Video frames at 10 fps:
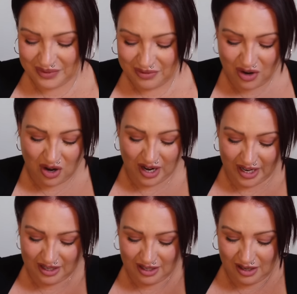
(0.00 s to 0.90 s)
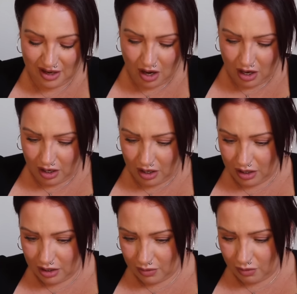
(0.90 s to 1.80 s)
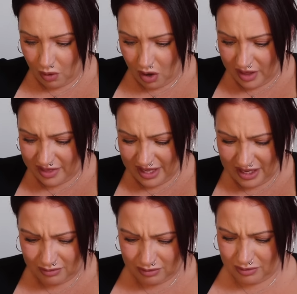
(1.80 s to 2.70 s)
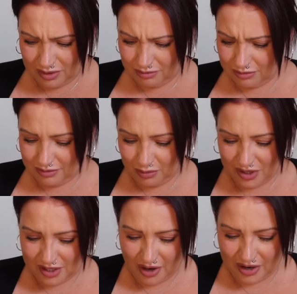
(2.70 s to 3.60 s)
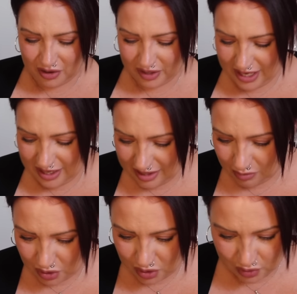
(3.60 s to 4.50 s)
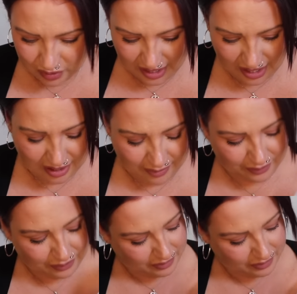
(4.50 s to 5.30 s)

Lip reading: Right. What are these? What's going on here then? What's all this?